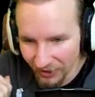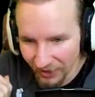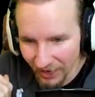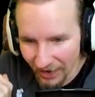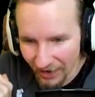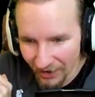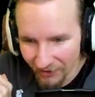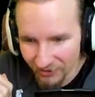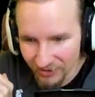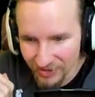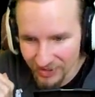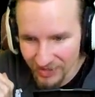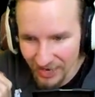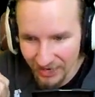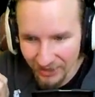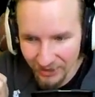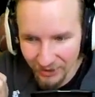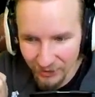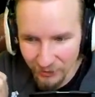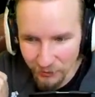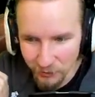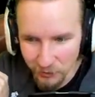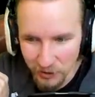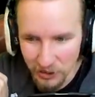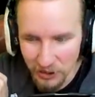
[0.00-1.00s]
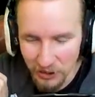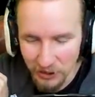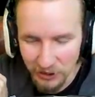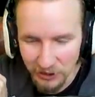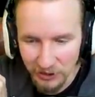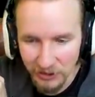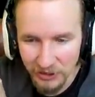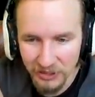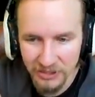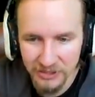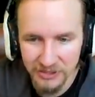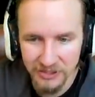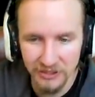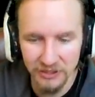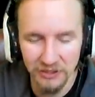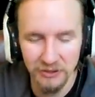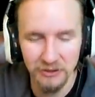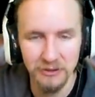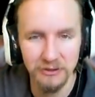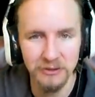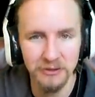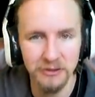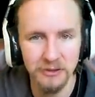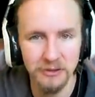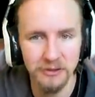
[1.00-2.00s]
How is that going to work? Is it
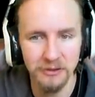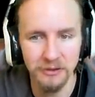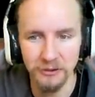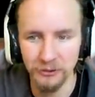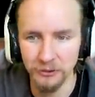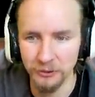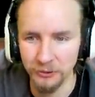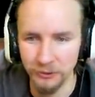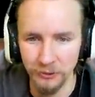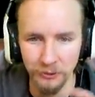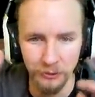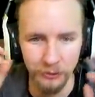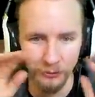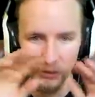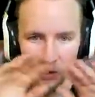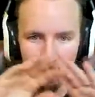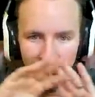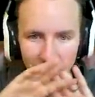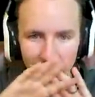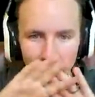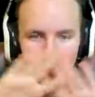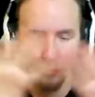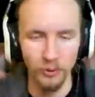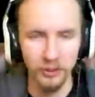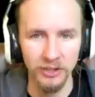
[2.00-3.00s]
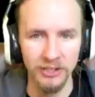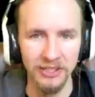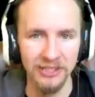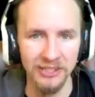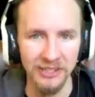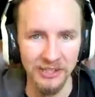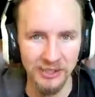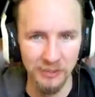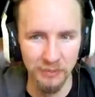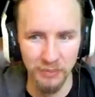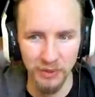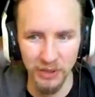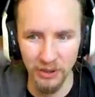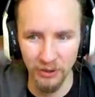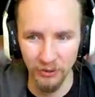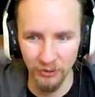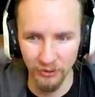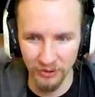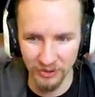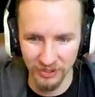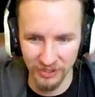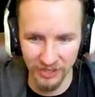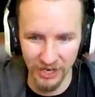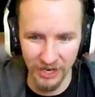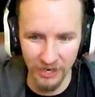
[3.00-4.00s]
going to... Are they all going to disappear
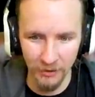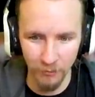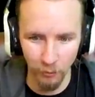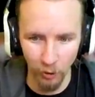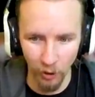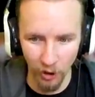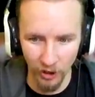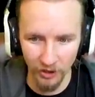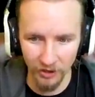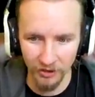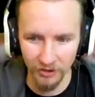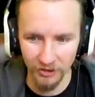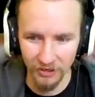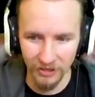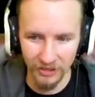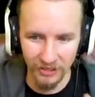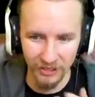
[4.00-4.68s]
on day one?